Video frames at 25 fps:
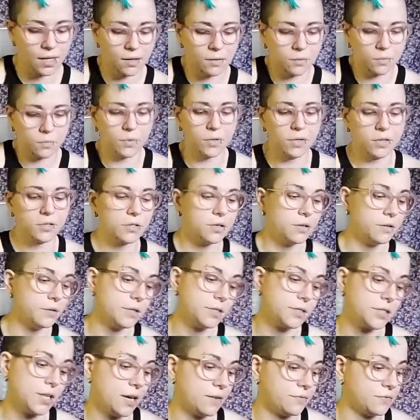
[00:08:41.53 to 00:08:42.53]
what does all
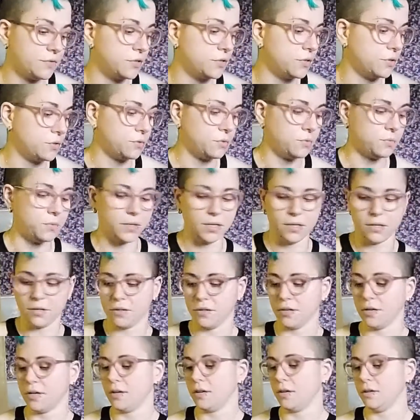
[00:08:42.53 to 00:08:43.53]
this have to do with
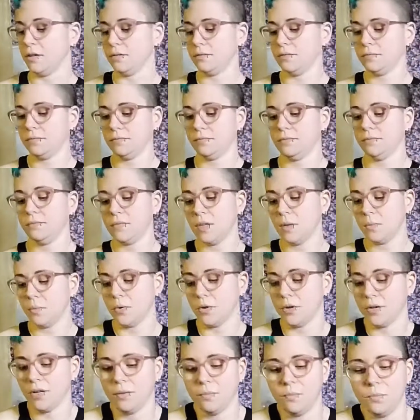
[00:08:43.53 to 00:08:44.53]

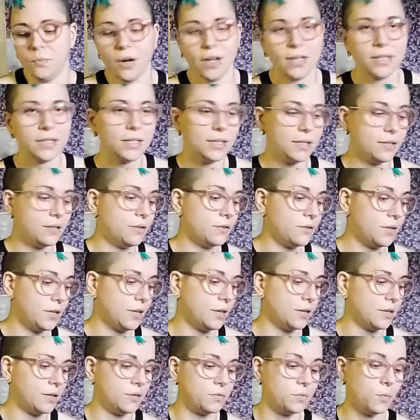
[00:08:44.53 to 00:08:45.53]
Burning Brightly and Yearning
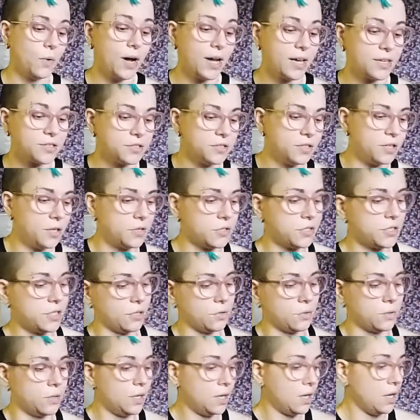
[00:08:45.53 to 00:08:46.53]
Young, and why isn't there a
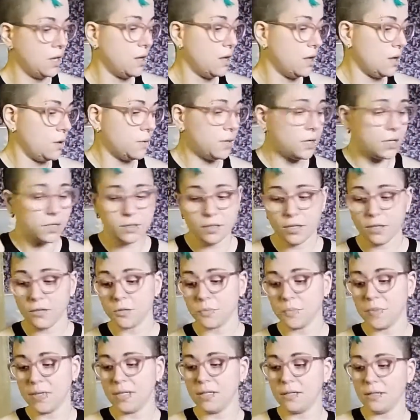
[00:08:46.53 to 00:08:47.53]
sequel? Well, there's
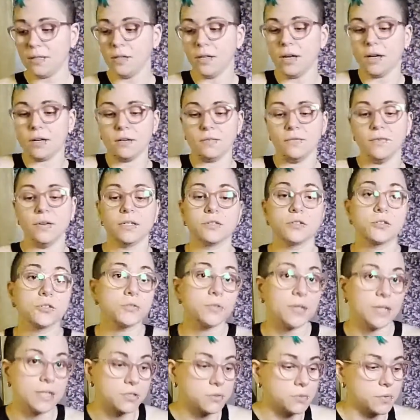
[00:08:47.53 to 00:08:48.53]
been a lot of
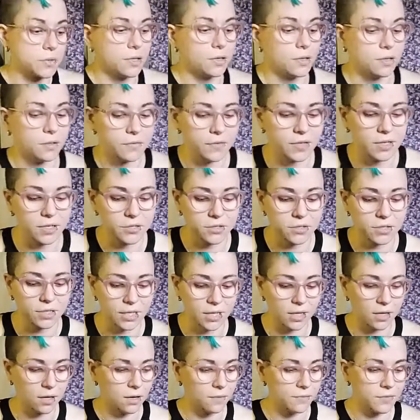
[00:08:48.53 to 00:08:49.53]
stress with all of this. Like,
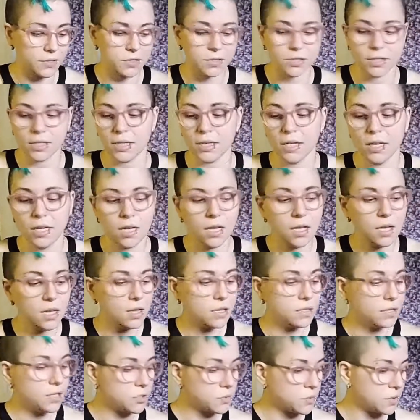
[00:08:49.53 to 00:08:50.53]
obviously,
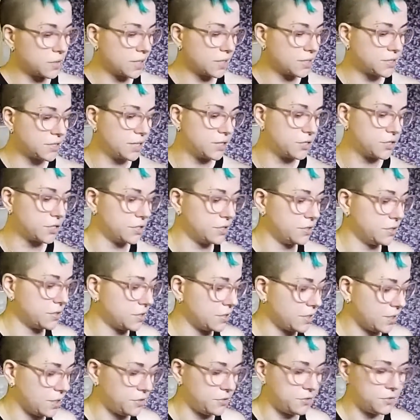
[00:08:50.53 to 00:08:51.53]
these realizations
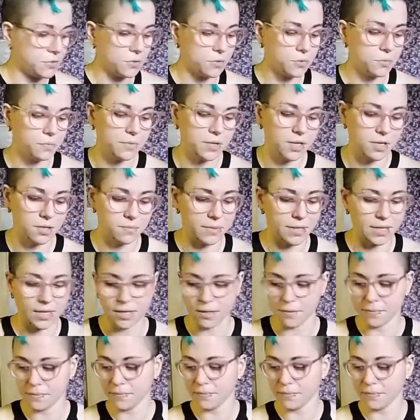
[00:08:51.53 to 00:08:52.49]
led to me and my